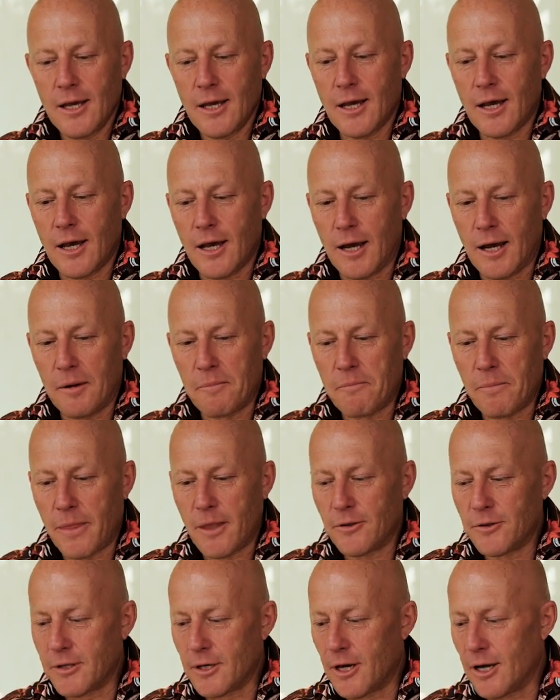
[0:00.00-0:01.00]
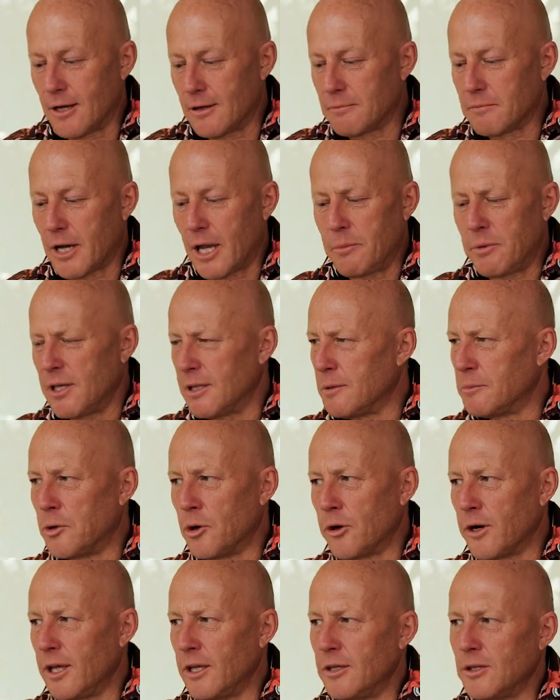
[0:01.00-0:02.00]
um, that maybe in the
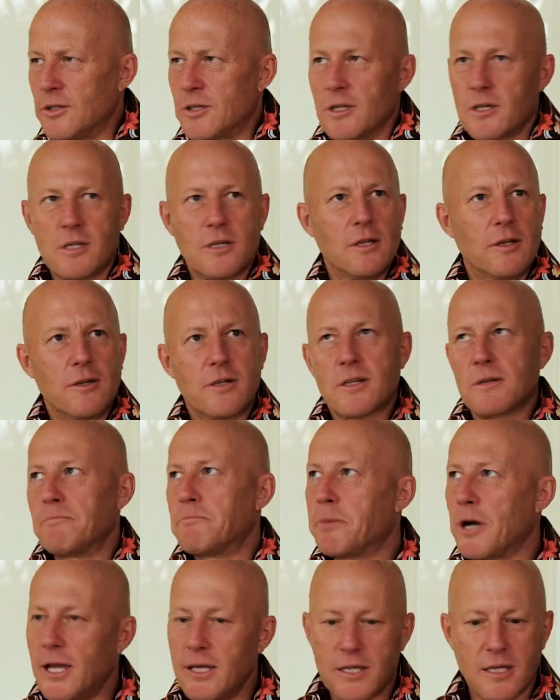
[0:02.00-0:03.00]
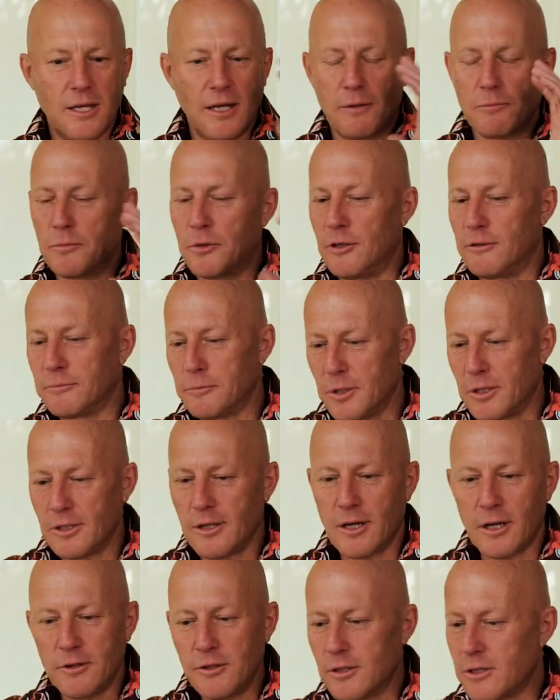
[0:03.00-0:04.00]
morning you just do some basic movement.
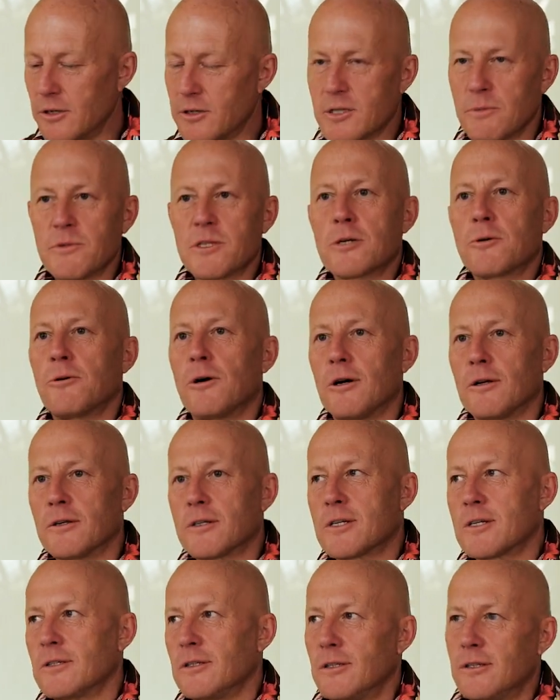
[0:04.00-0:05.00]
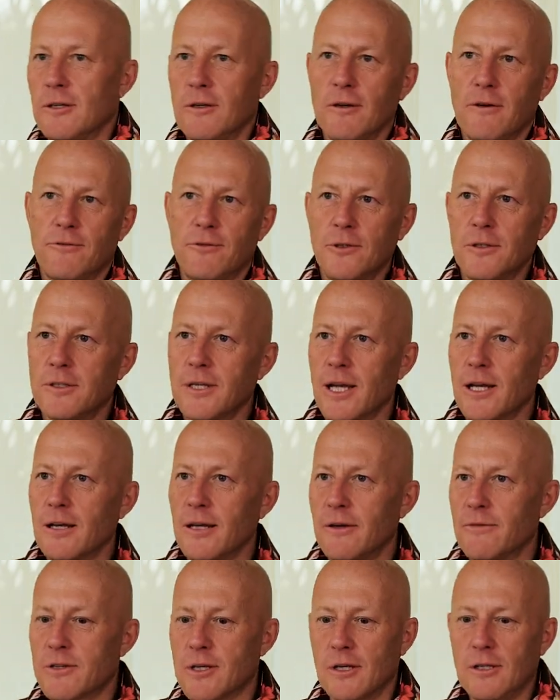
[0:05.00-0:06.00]
You know, you do some squats, you do a few
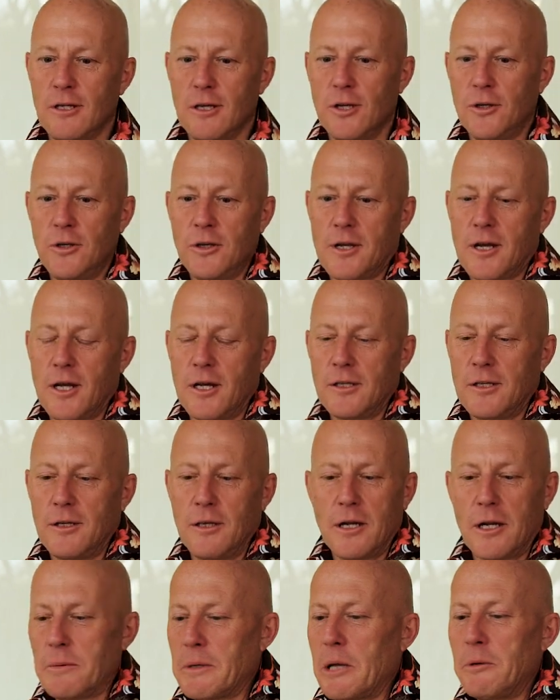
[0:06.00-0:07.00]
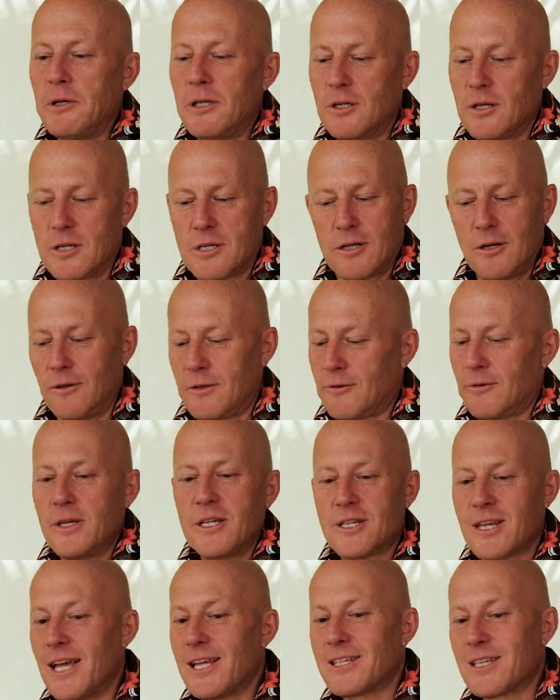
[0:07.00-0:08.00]
deadlifts, and, and you kind of, you know, maybe you just do three
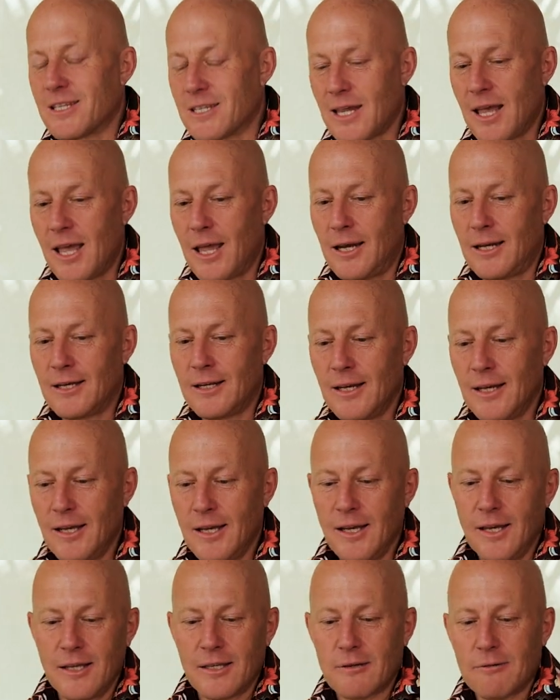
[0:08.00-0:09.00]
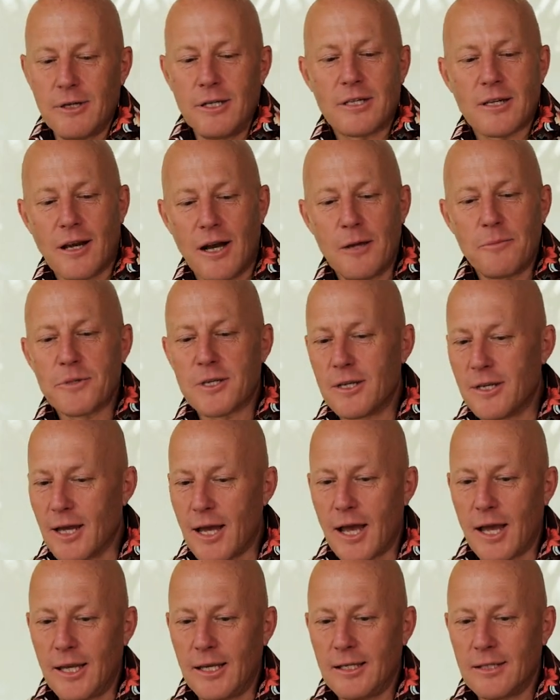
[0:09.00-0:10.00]
sets of 10 three times a
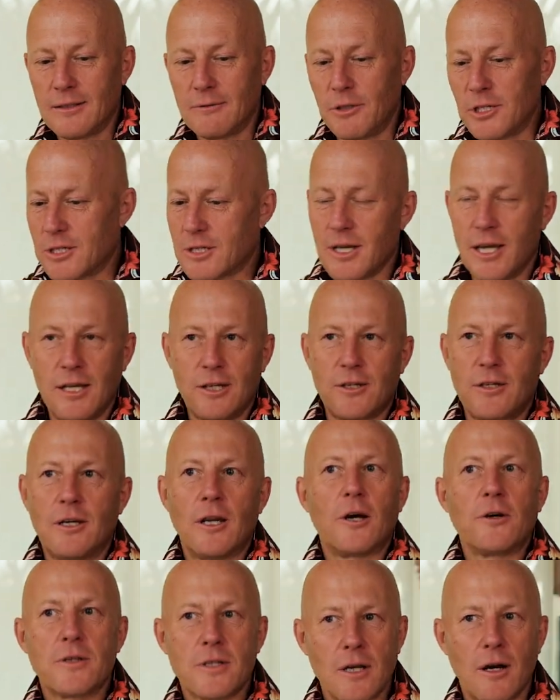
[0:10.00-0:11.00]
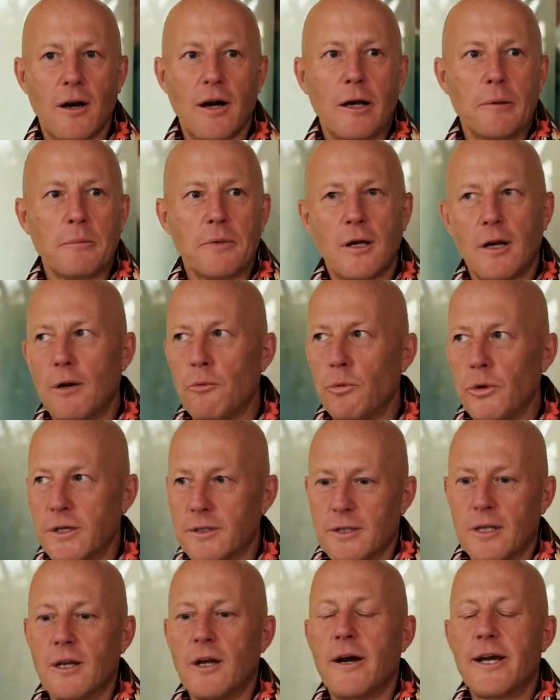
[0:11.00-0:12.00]
day, which takes you no time,
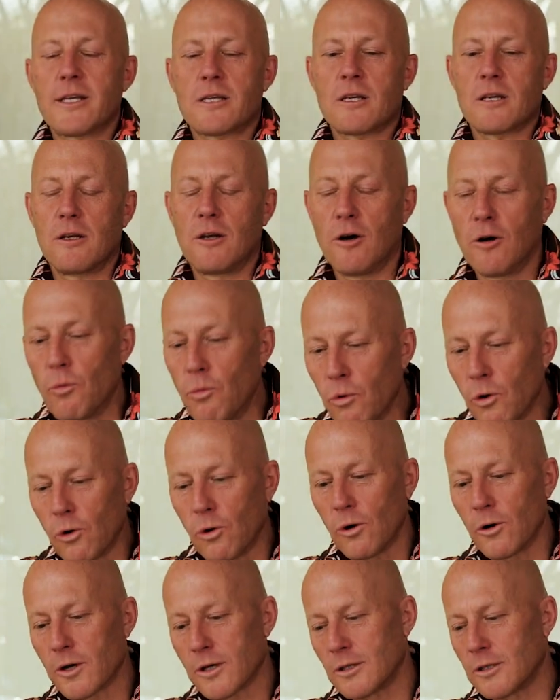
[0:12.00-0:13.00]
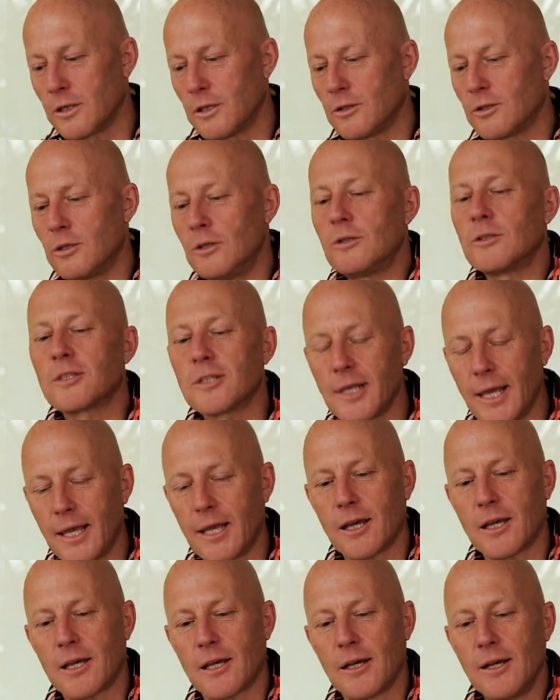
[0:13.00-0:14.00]
with a nice long walk. Do, do you
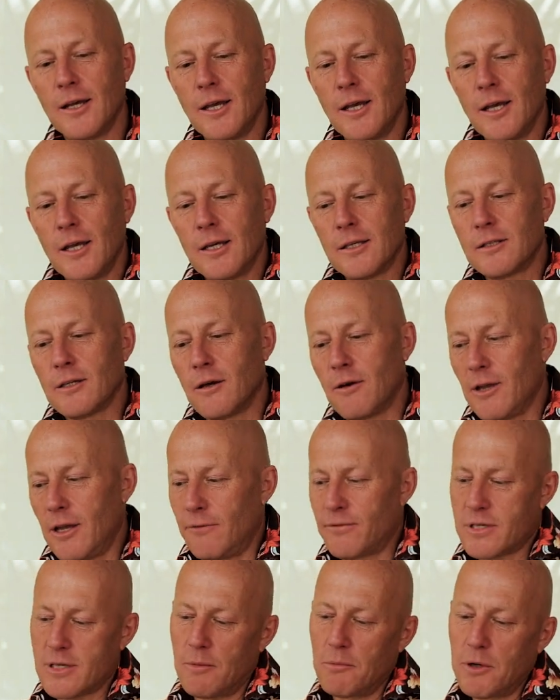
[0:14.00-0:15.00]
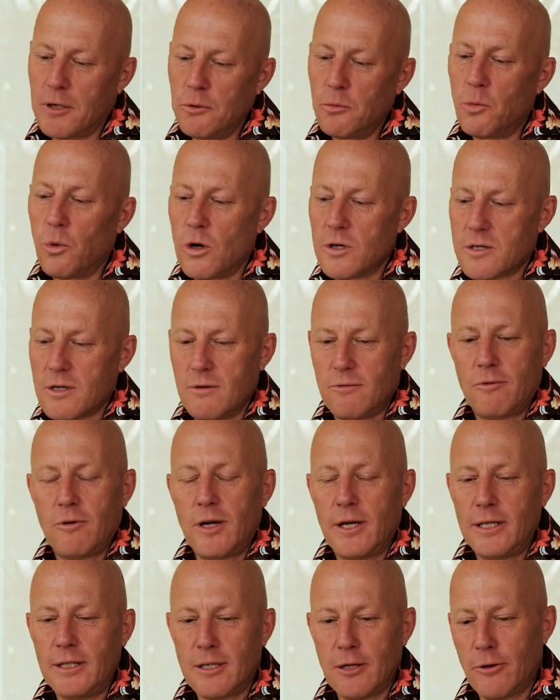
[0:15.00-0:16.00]
think that if somebody wasn't
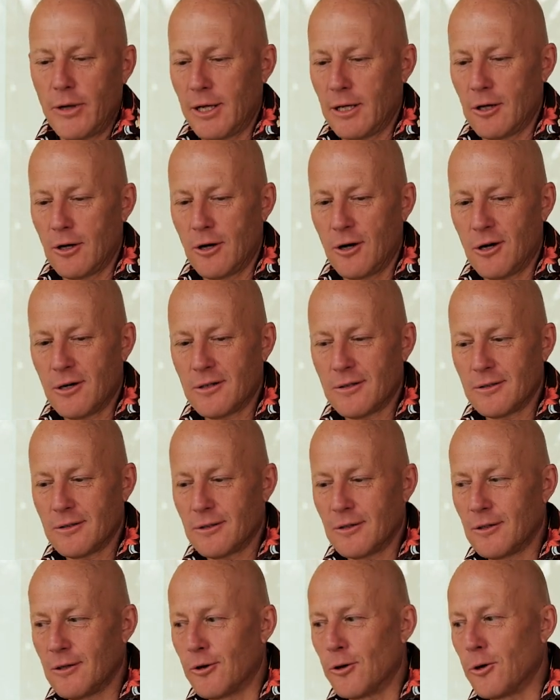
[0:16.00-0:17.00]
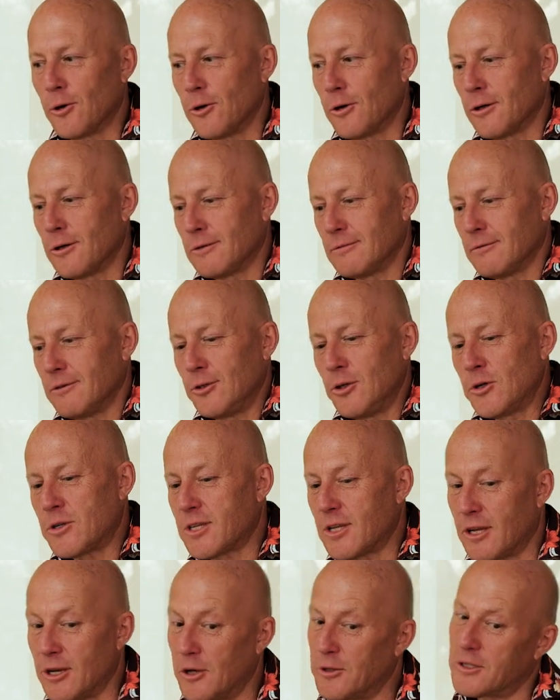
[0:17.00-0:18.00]
really doing a lot or
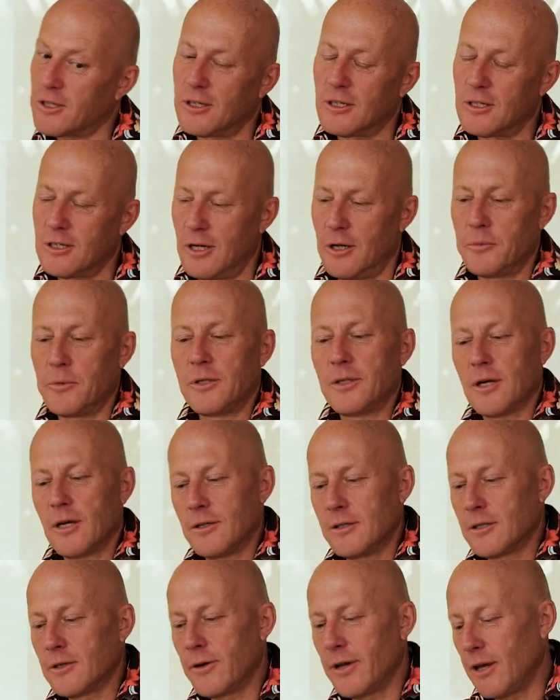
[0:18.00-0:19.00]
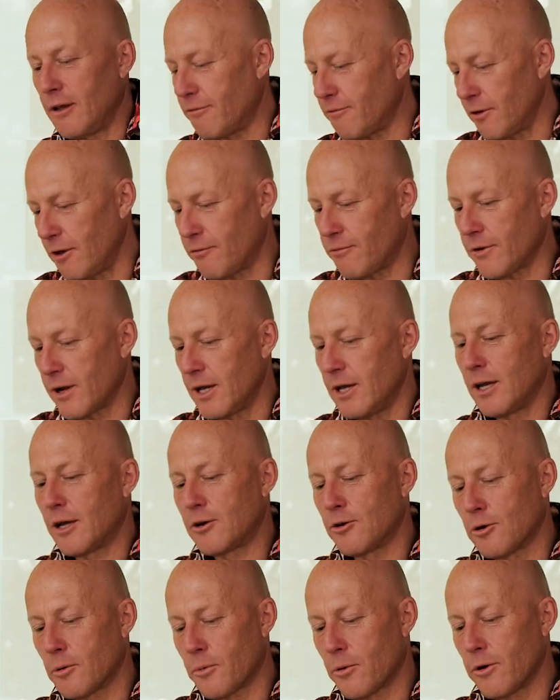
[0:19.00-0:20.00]
used to go to the gym and don't do it, if, if they
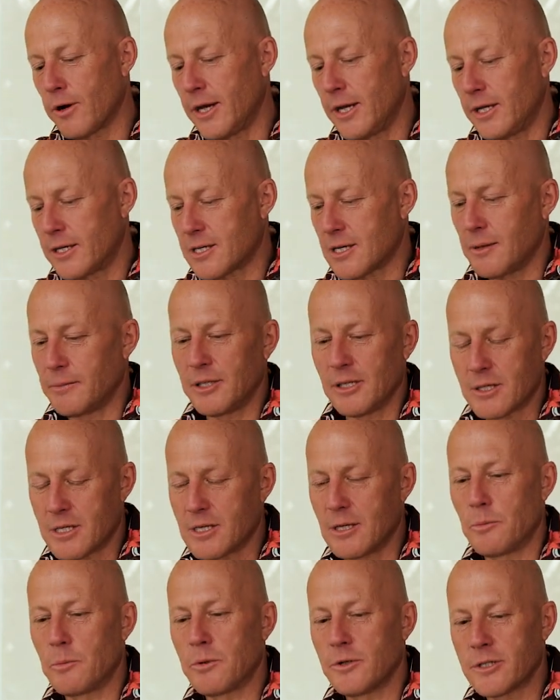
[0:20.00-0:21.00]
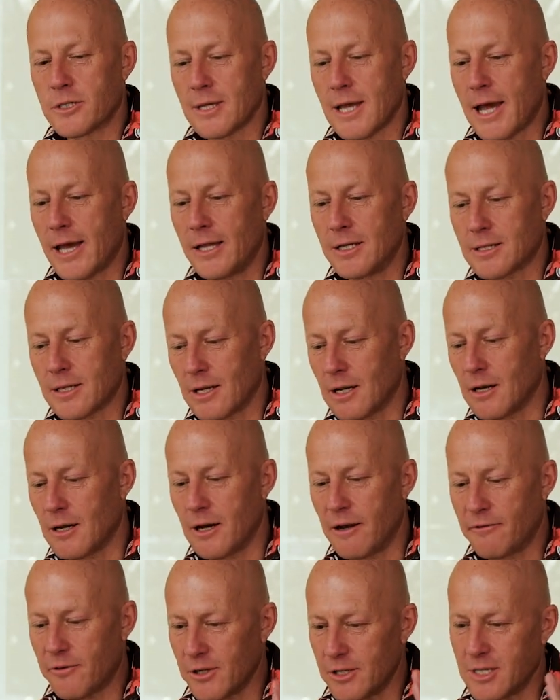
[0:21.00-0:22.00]
incorporated something as simple as that into their
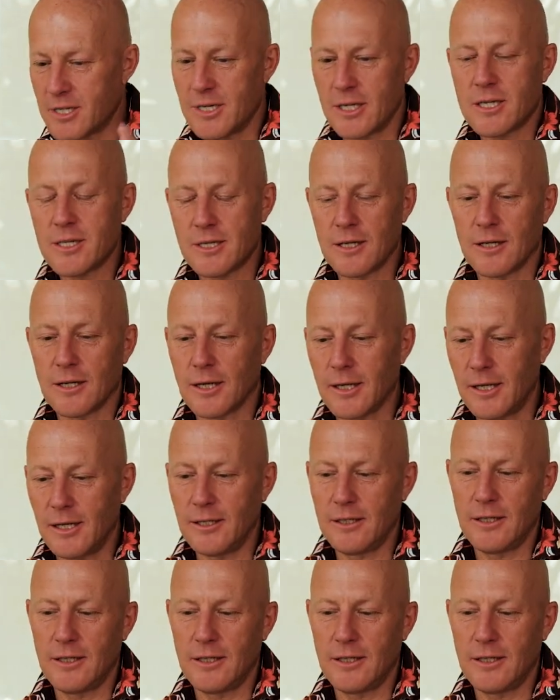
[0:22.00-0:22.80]
life consistently,